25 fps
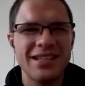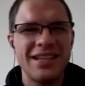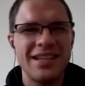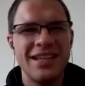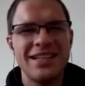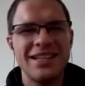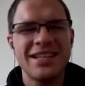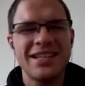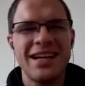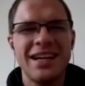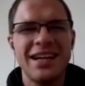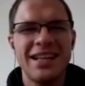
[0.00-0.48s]

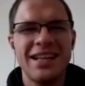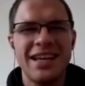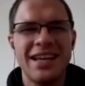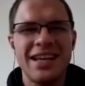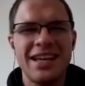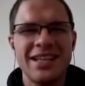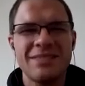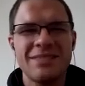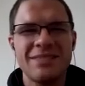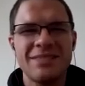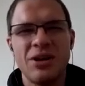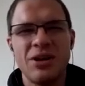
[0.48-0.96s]
kind of like
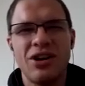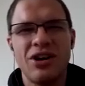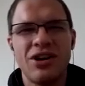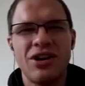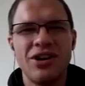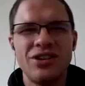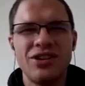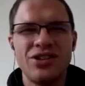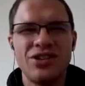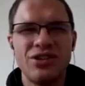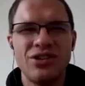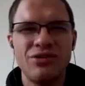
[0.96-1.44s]
it's been
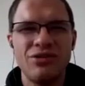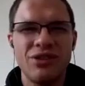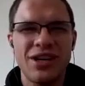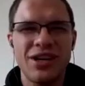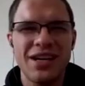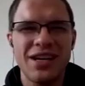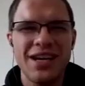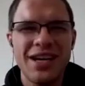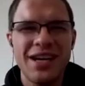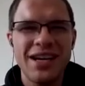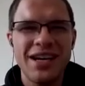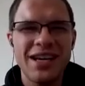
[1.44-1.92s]
hard to
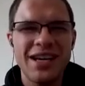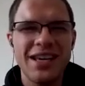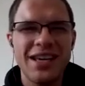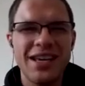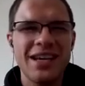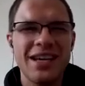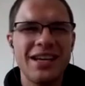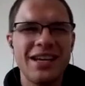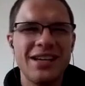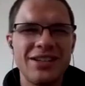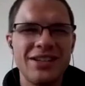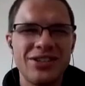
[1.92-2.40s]

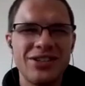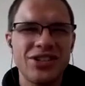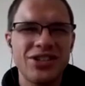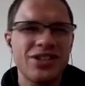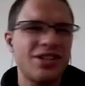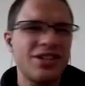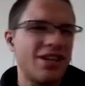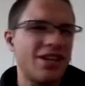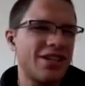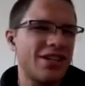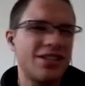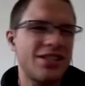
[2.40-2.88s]
get
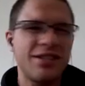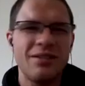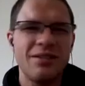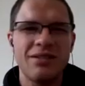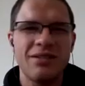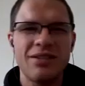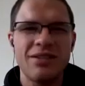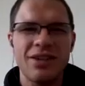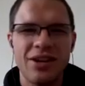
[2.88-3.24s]
just us to